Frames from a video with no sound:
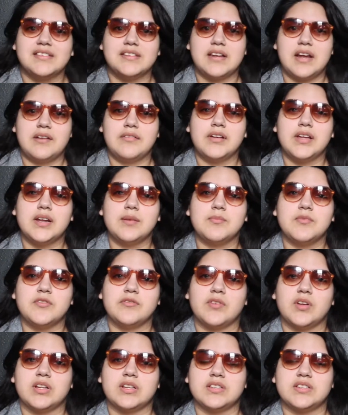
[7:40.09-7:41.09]
So now we're going to
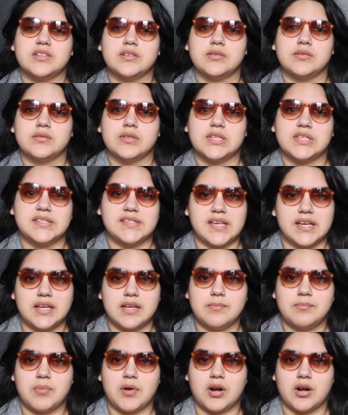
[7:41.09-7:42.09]
move on to the
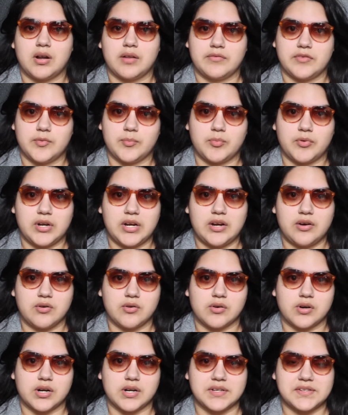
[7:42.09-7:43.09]
second part of the
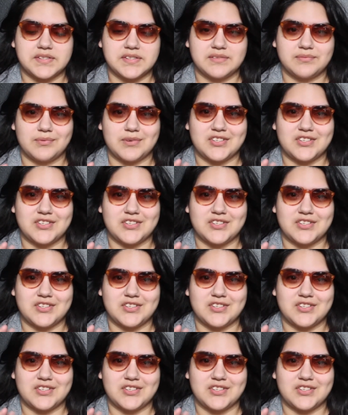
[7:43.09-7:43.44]
pre-chorus,